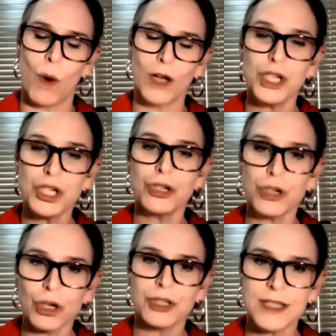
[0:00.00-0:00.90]
one
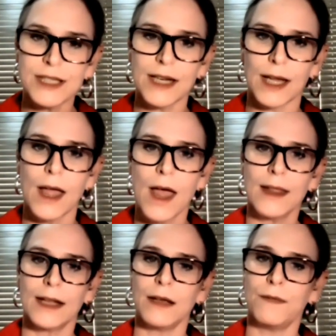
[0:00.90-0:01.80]
should consider
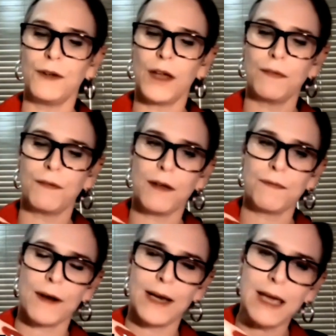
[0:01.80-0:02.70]
that if, if,
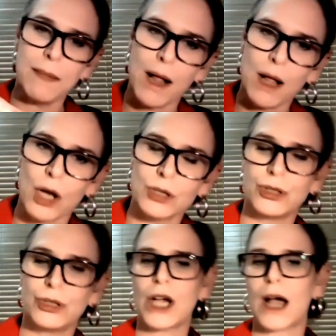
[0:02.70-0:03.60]
if an email
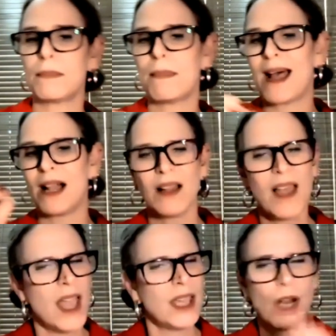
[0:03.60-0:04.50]
goes to junk
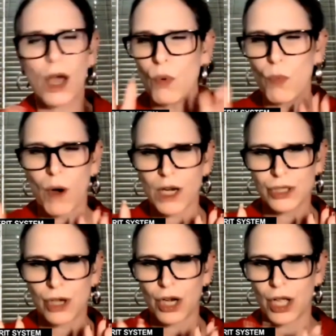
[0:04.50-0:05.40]
mail, you know, what
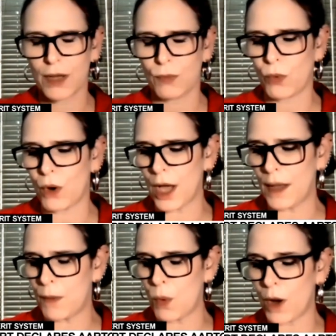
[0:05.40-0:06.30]
is going
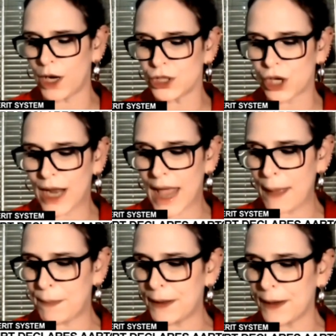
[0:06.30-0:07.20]
to, um, what is going to
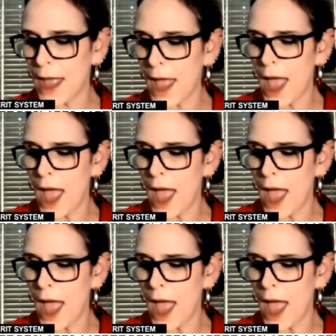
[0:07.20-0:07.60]
happen.